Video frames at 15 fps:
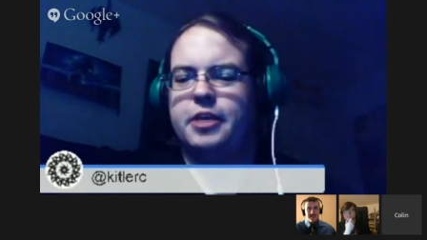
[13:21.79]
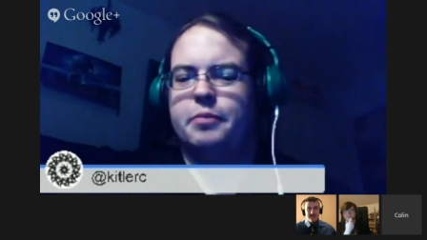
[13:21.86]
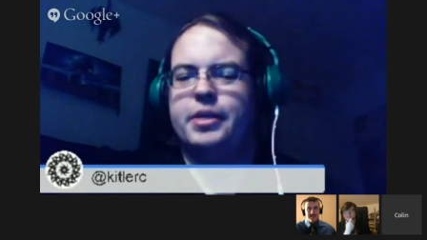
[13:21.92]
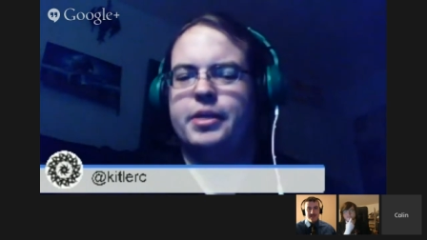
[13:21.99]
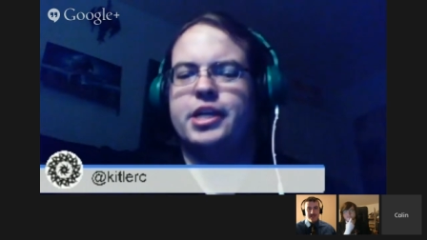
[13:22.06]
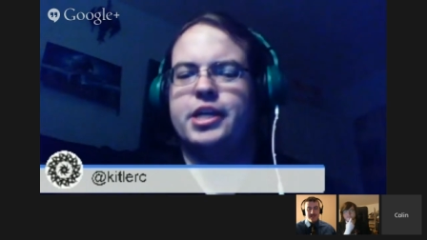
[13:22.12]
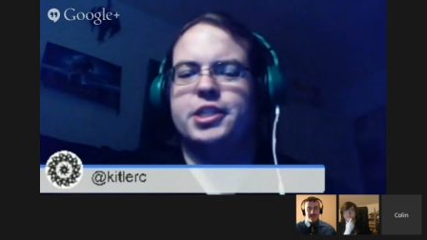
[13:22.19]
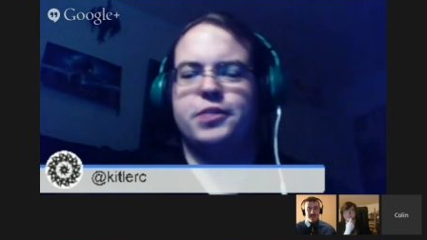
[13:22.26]

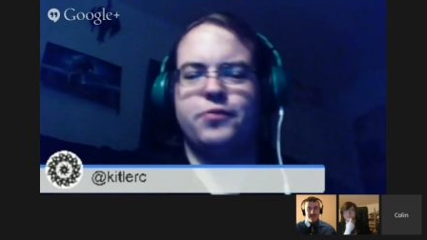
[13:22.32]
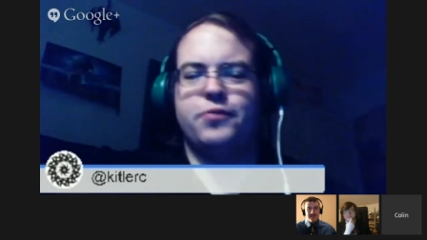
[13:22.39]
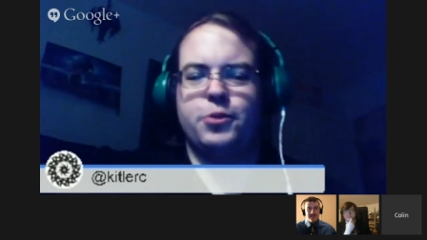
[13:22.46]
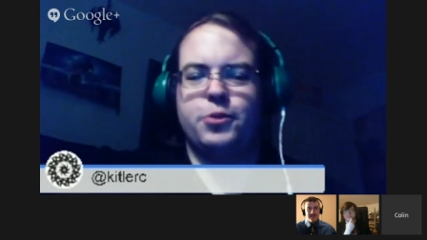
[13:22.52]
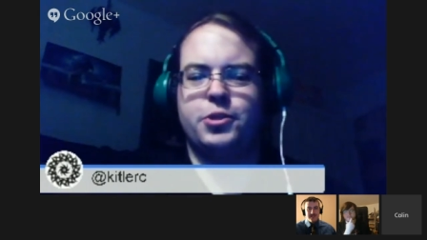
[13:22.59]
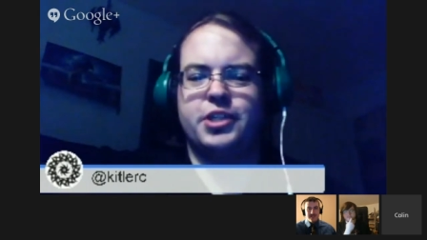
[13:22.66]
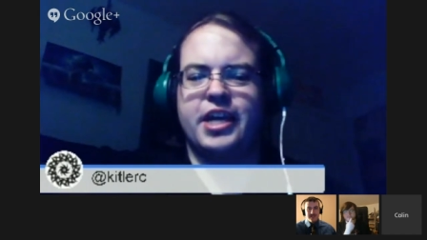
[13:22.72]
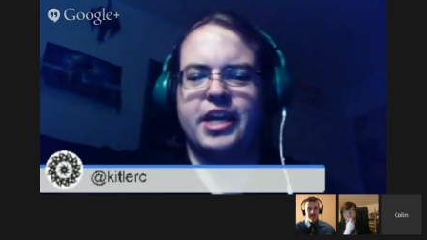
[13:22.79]
because the
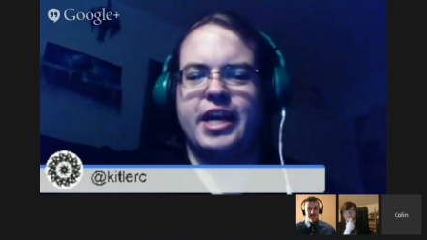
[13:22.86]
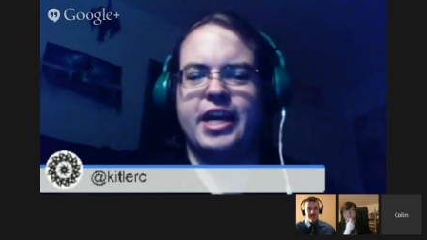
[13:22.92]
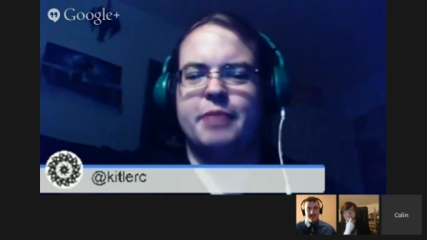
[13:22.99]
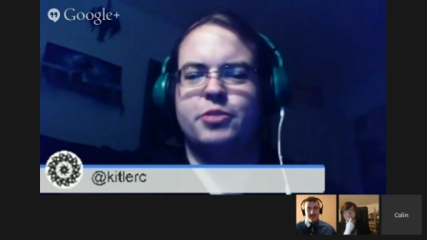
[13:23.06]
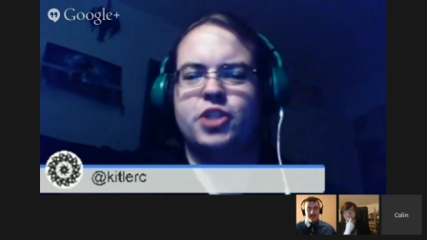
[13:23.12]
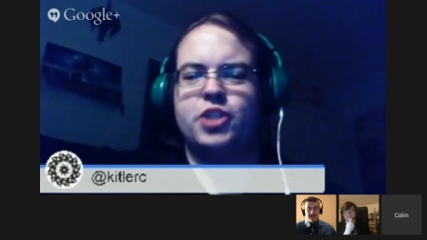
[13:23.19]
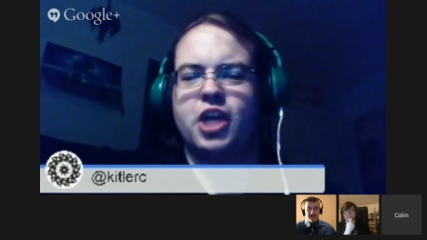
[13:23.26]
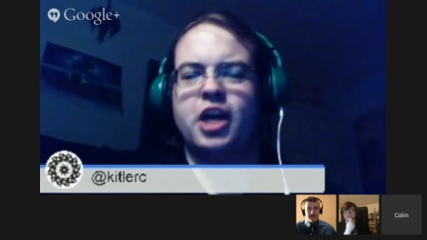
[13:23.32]
first game
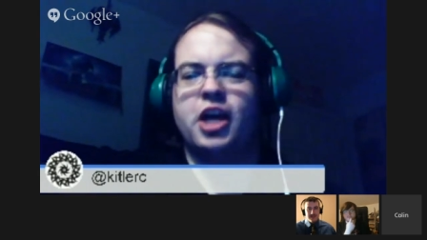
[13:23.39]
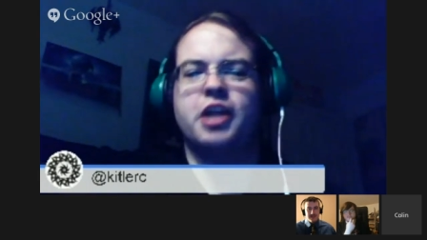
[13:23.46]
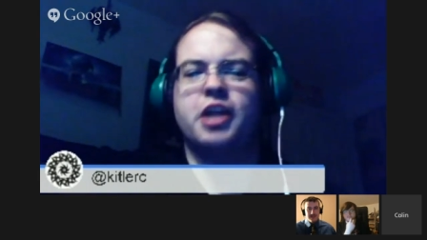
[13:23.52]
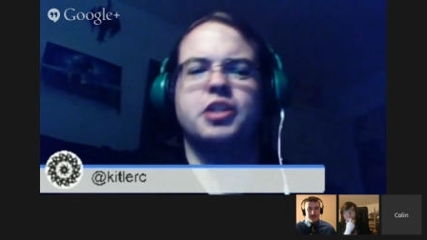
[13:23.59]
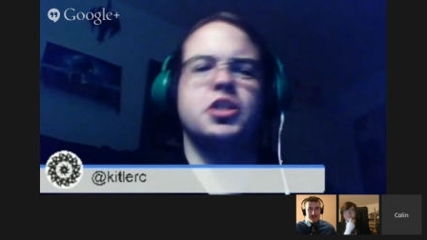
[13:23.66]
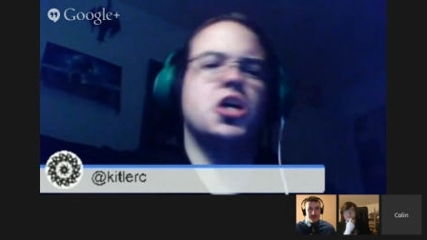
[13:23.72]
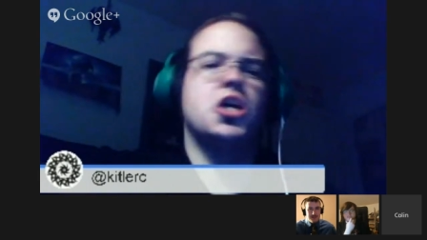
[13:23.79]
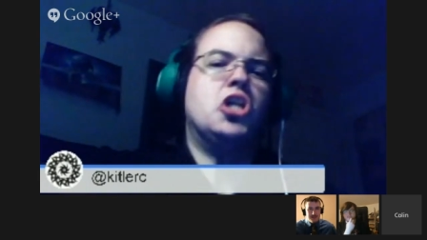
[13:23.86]
sucked
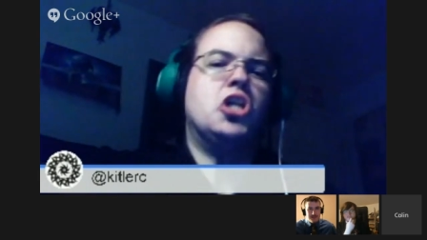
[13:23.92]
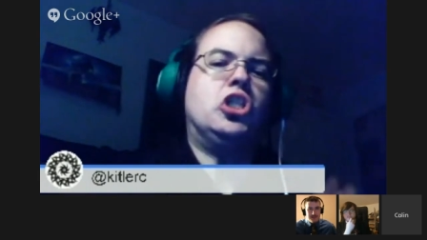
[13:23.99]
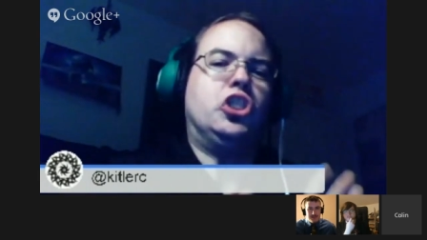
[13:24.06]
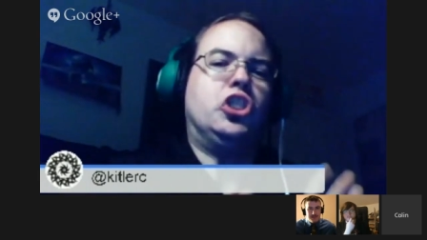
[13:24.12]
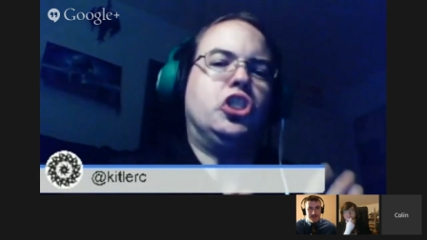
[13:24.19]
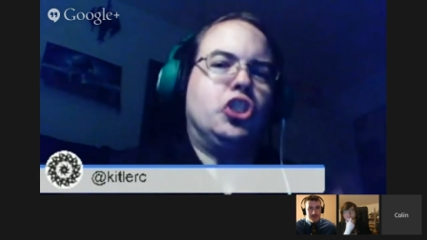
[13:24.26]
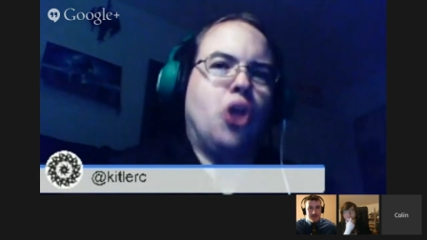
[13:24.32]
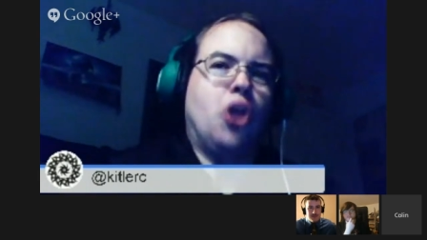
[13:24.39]

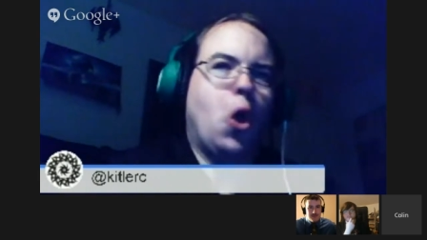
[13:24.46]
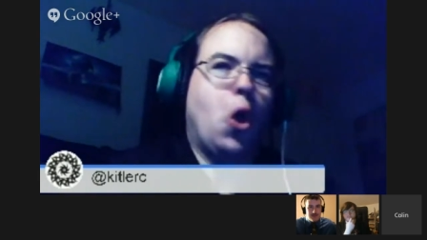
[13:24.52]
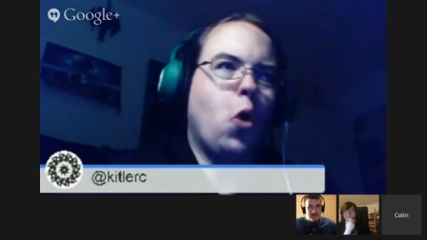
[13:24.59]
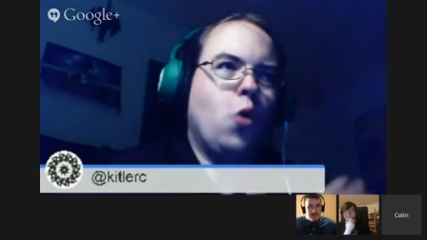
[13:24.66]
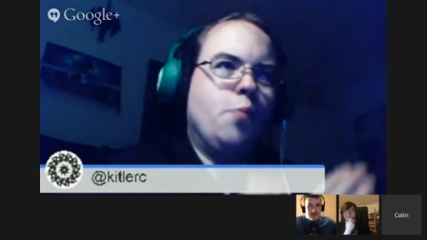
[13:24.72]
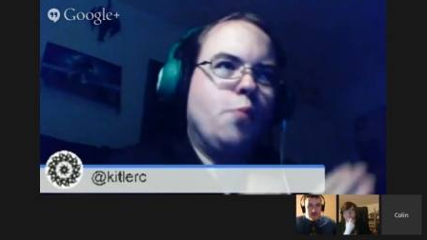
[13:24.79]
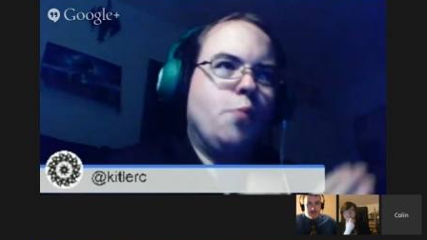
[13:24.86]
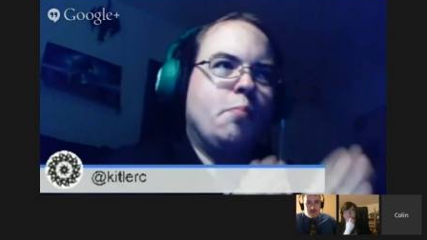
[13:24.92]
so
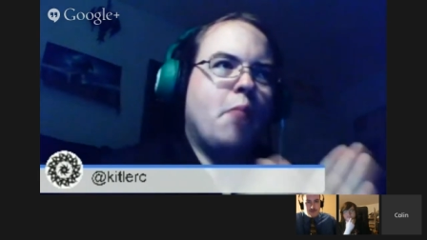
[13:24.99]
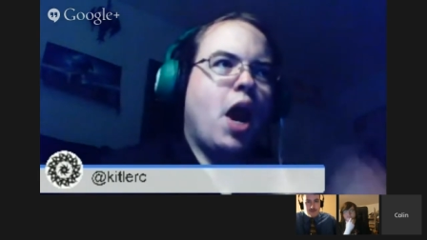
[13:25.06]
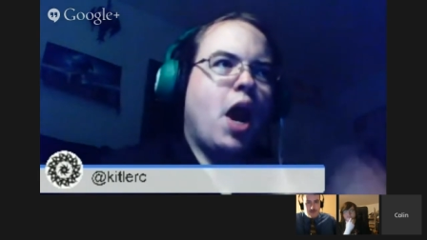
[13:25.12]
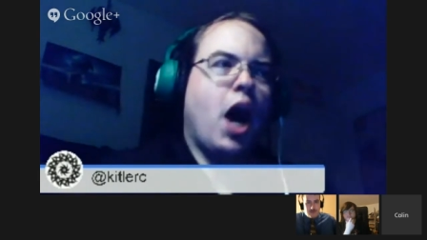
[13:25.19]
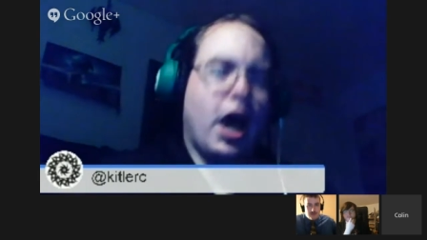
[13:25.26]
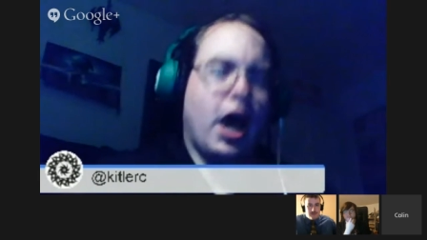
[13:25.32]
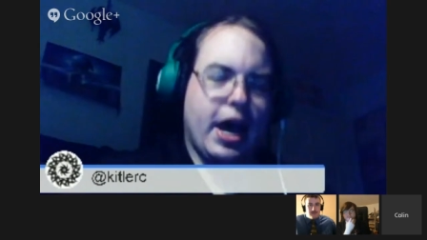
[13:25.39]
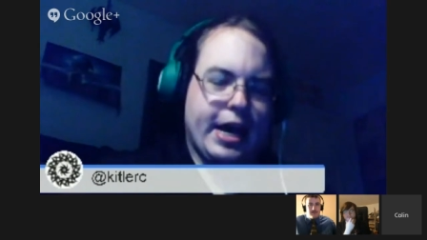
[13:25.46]

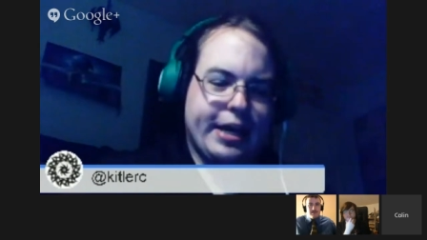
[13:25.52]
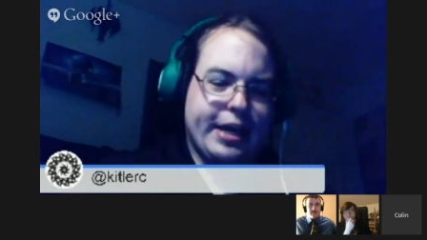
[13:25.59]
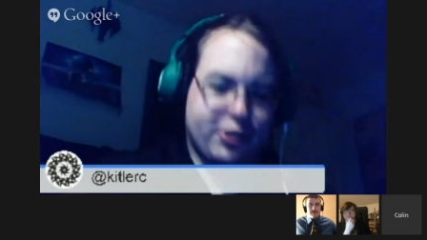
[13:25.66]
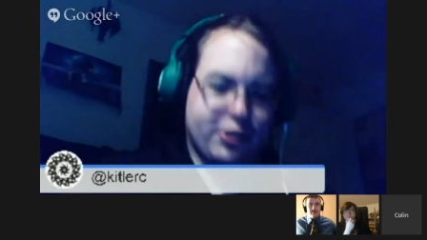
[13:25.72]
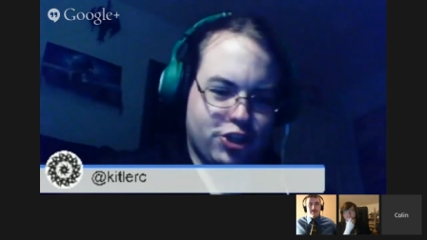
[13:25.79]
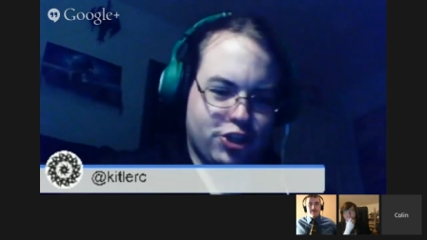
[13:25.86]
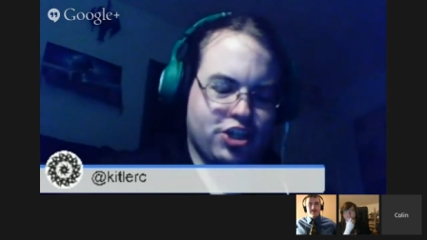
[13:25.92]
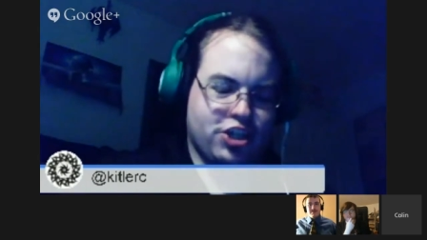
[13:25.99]

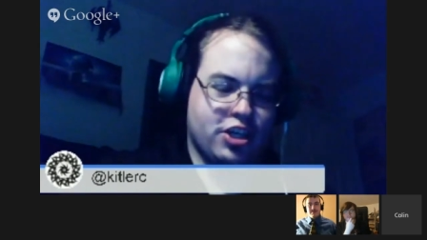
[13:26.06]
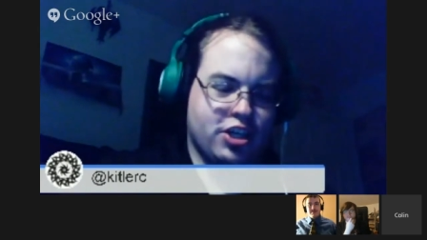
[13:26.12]
much.